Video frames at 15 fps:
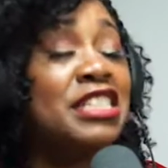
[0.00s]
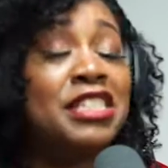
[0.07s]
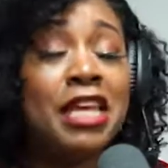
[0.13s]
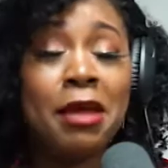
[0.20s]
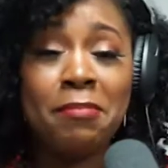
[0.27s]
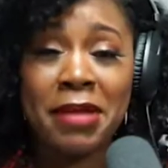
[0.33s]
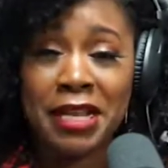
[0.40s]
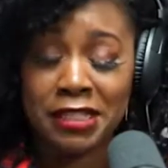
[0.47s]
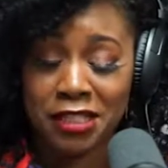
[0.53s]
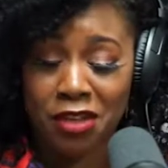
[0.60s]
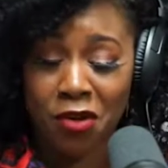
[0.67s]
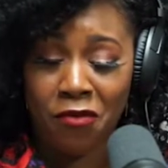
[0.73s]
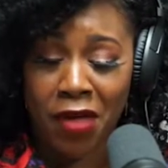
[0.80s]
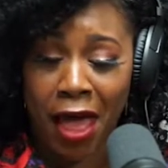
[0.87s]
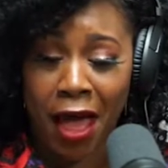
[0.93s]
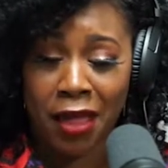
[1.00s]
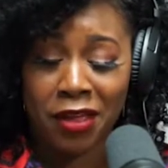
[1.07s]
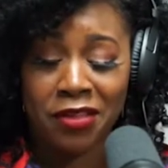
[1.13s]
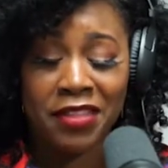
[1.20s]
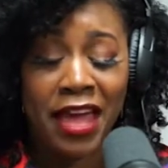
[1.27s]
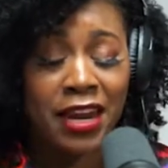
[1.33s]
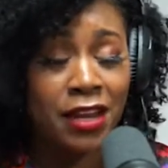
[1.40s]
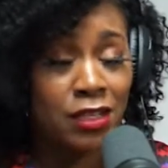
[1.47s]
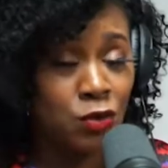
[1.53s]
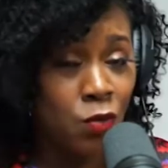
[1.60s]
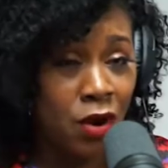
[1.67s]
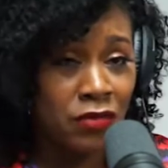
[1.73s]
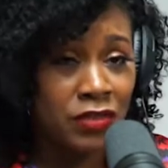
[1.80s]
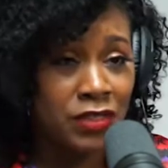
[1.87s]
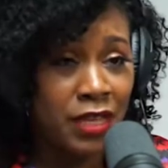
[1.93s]
Sentimental value. That is
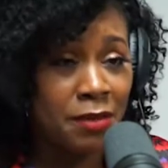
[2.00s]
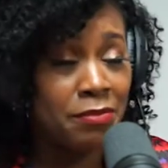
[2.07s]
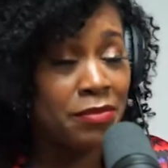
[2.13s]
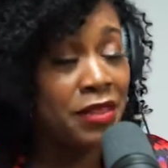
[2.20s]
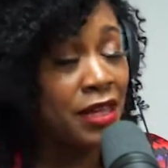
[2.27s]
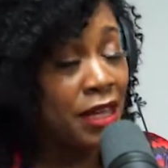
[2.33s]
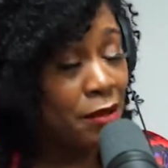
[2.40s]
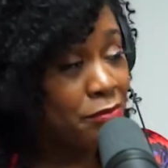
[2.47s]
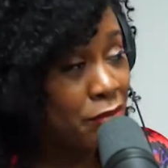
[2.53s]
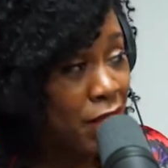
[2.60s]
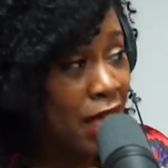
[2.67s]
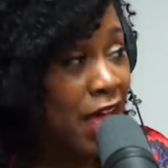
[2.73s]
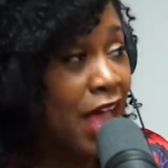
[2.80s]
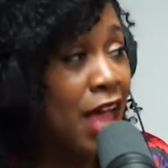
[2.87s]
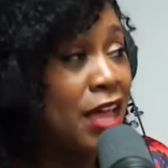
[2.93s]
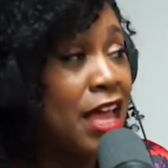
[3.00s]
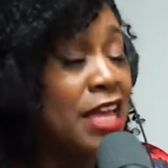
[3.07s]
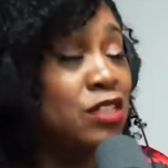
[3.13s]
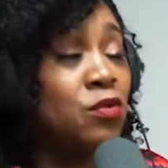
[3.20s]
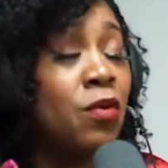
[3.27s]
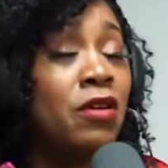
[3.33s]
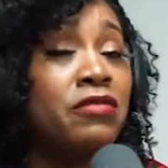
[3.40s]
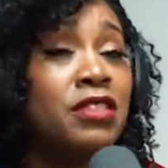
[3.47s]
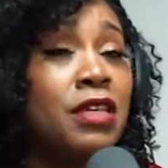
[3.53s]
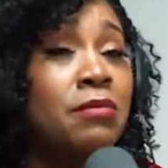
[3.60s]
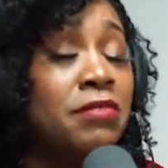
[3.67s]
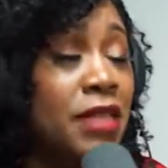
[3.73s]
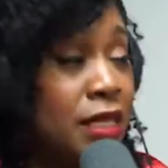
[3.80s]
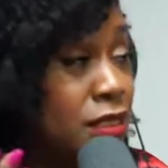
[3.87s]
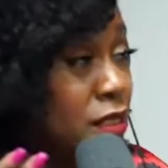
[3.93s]
worth something, but it's worth
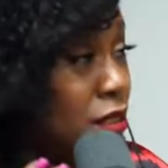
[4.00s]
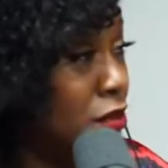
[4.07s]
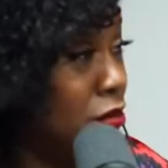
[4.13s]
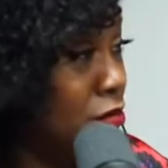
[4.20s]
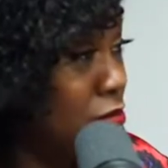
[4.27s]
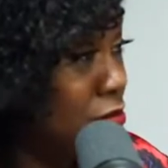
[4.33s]
something to